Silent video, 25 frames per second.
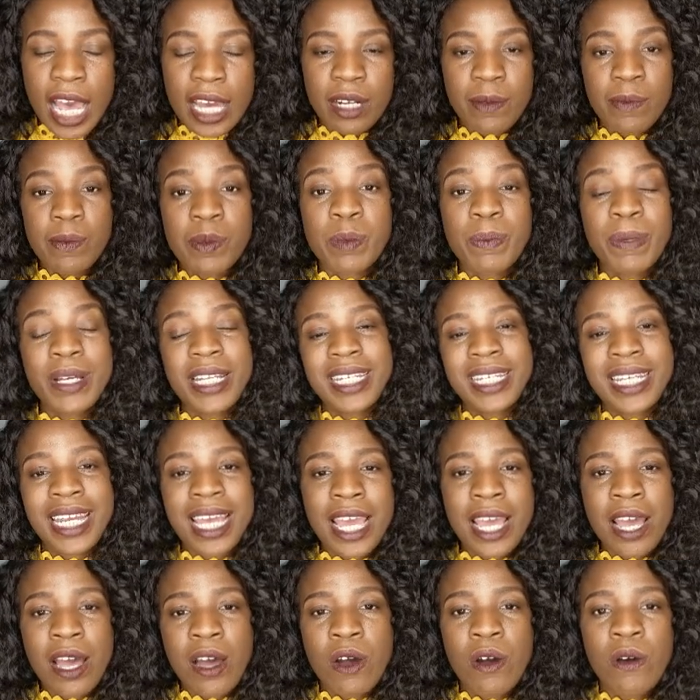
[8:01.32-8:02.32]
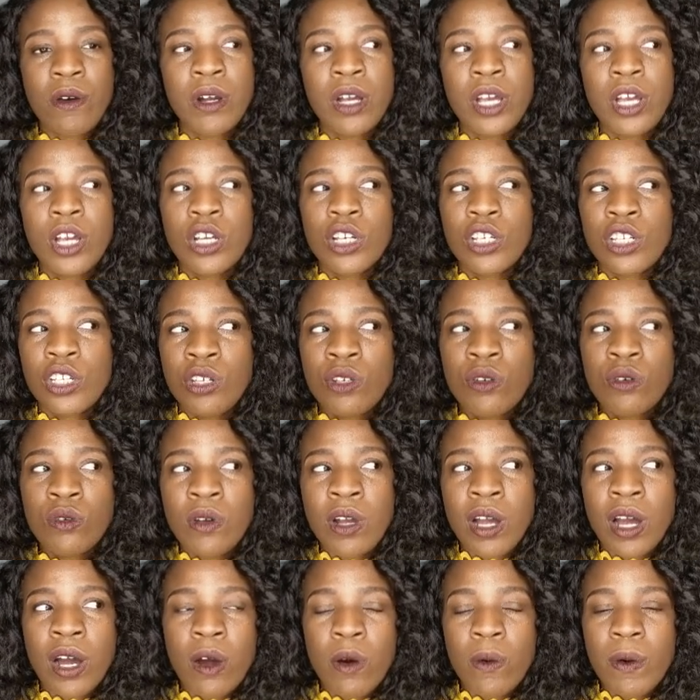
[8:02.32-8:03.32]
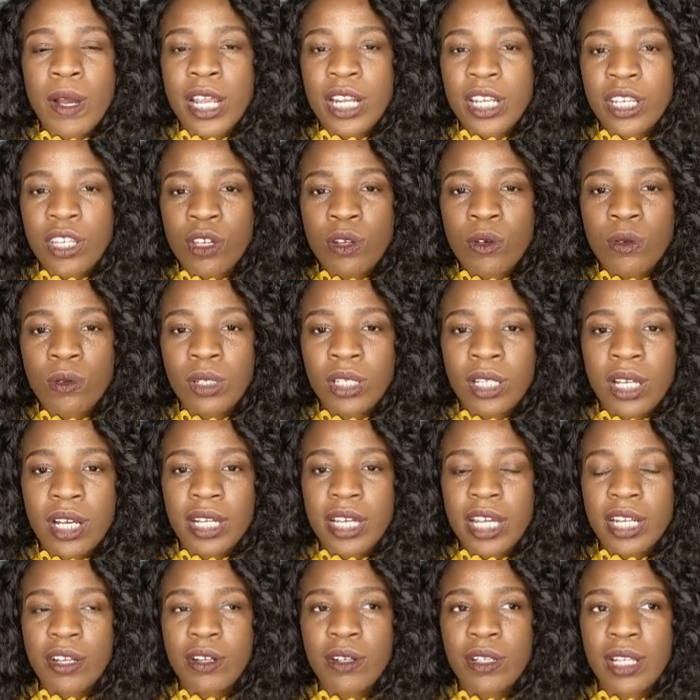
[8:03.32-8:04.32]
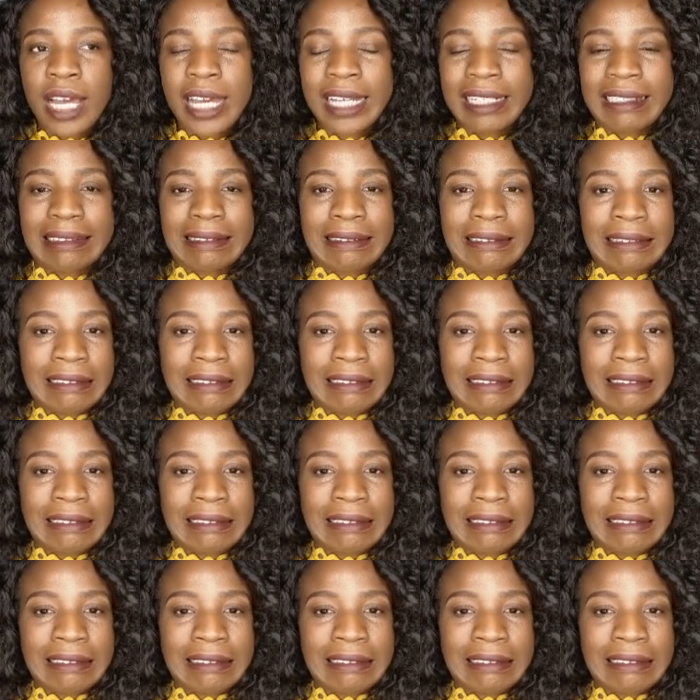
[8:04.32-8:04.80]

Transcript: items, but now you go and you look and you're like,